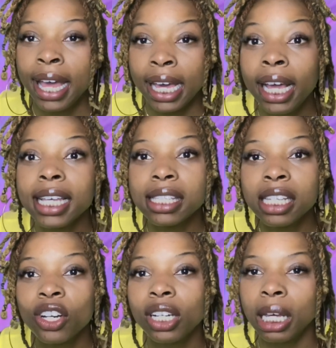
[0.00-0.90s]
he is
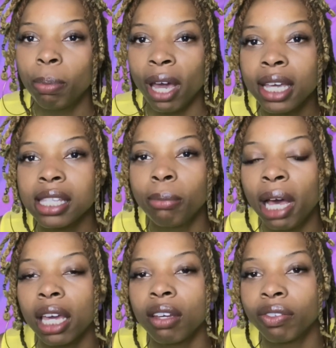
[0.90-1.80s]
literally pacing back
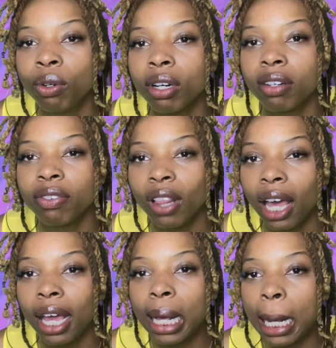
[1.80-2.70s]
and forth
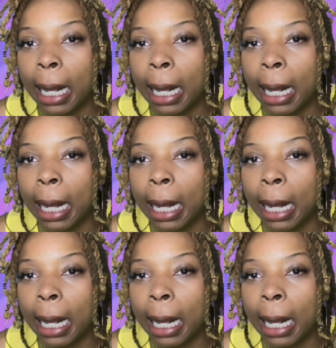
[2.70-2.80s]
like.